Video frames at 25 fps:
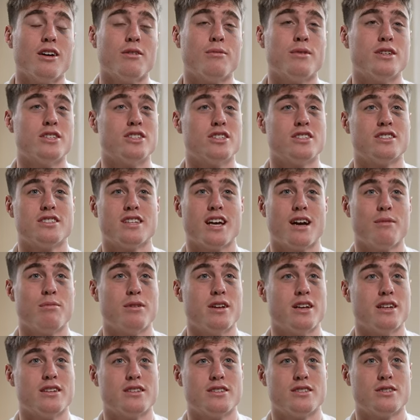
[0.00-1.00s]
It's just
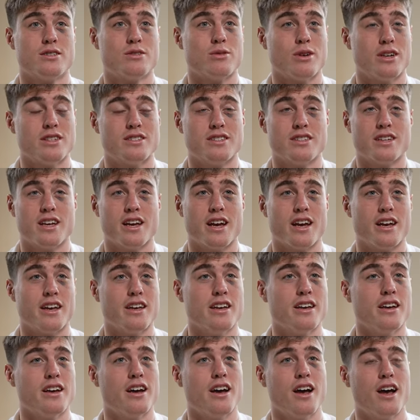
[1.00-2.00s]
tablets twice a day.
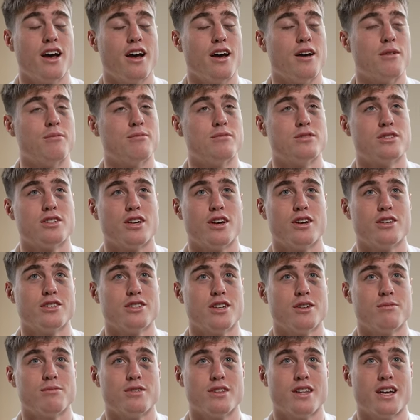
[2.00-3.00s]
So in
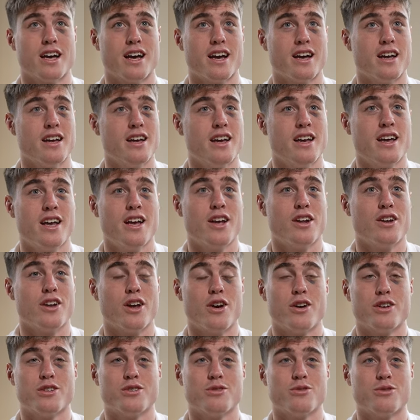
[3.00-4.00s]
terms of that,
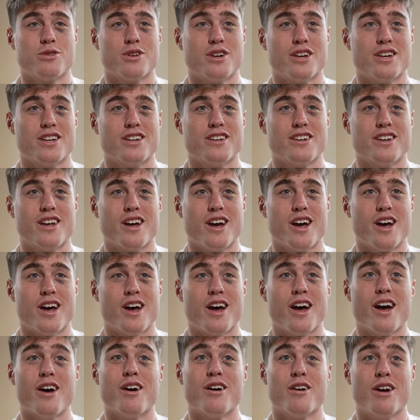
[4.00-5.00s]
no, it's all good.
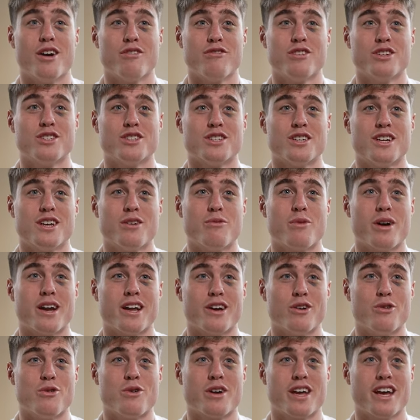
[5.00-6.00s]
Originally, when
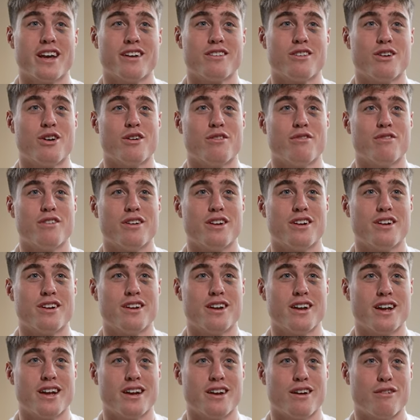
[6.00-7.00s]
it all kicked off
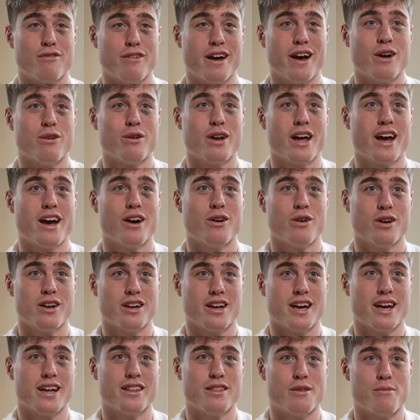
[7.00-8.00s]
and I found out and
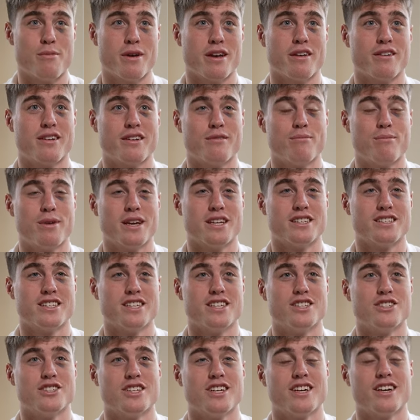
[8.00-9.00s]
I had the big
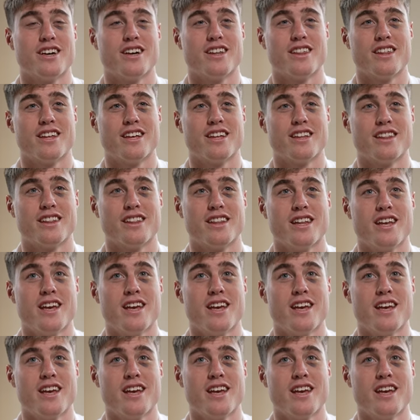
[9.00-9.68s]
seizure, I think